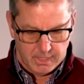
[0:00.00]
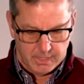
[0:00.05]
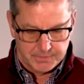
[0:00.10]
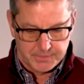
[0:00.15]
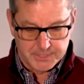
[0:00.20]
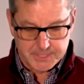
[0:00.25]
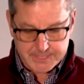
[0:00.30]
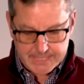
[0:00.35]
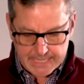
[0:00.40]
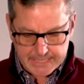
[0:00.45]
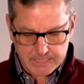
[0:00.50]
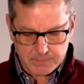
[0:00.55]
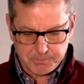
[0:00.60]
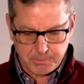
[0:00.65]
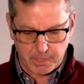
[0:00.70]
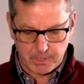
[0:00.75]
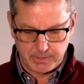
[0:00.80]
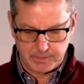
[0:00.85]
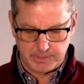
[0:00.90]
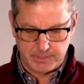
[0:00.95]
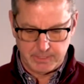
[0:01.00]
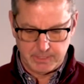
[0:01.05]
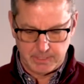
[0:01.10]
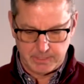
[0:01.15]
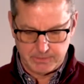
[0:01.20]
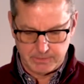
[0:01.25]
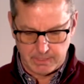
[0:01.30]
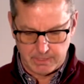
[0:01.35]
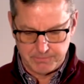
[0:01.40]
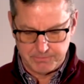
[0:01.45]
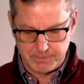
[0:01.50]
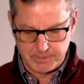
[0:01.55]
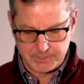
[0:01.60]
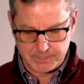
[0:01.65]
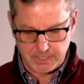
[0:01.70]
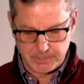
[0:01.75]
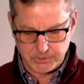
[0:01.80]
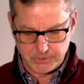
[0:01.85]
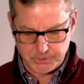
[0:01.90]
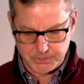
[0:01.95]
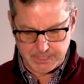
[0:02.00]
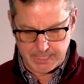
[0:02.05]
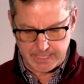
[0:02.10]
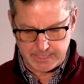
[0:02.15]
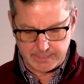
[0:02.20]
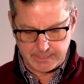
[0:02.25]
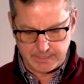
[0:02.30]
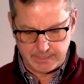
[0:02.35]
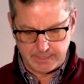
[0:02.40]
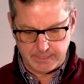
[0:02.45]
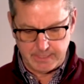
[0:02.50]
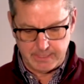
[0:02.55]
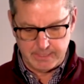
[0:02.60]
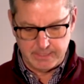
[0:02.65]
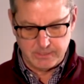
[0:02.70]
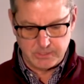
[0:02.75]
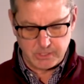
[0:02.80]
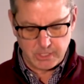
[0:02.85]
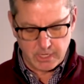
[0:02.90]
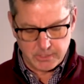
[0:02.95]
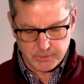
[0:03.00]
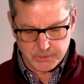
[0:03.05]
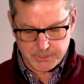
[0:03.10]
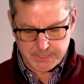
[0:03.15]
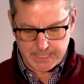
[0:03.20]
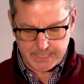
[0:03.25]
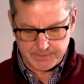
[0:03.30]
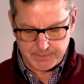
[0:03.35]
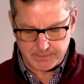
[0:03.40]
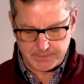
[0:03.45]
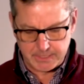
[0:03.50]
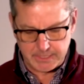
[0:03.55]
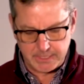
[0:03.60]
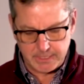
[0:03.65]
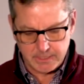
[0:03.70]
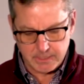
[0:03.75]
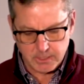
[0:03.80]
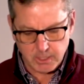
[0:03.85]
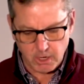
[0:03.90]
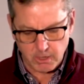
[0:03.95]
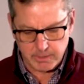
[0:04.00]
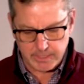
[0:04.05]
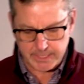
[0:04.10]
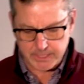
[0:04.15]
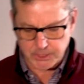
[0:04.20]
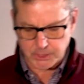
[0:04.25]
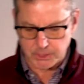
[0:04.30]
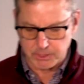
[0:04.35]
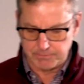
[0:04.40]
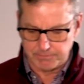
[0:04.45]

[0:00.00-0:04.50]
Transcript: The second part of this understanding is to understand that the incarnation